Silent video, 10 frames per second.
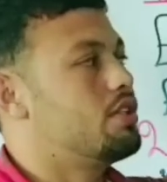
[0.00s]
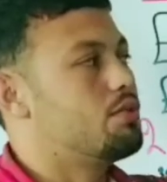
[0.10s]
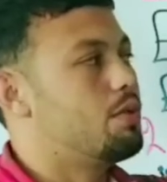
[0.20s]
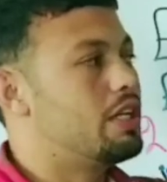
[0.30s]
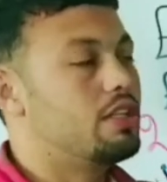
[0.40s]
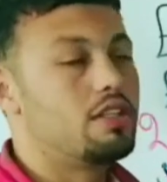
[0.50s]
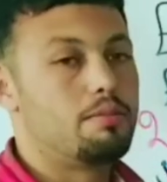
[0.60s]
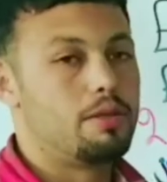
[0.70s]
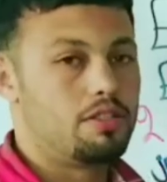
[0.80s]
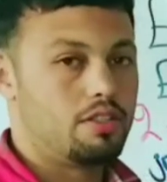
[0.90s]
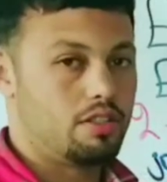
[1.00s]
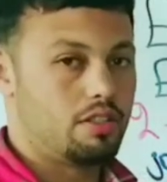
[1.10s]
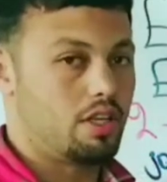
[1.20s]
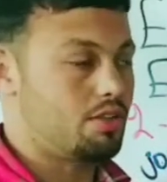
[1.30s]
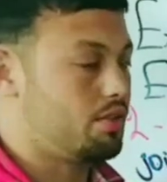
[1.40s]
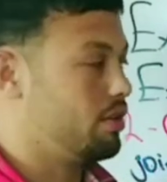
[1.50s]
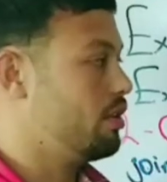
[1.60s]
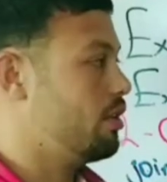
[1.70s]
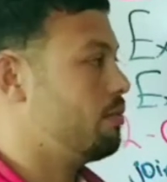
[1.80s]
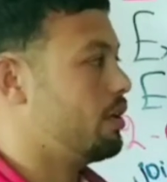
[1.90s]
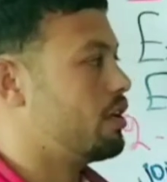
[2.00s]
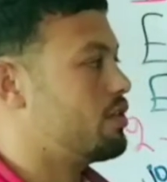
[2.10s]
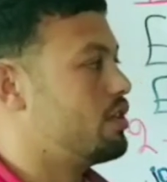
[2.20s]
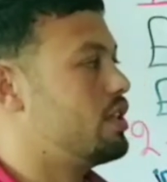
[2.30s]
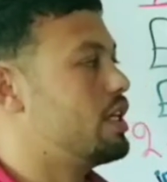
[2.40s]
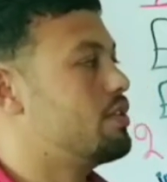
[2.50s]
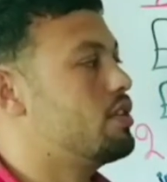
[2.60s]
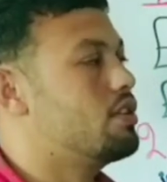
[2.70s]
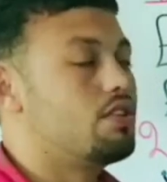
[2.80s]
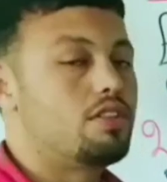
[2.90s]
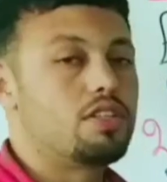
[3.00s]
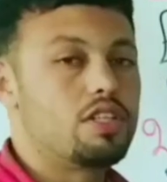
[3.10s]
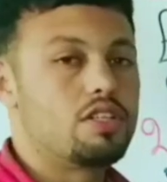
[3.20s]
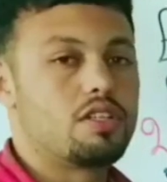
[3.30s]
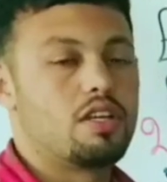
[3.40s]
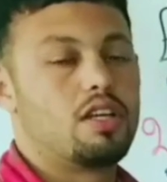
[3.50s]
one independent clause because it doesn't need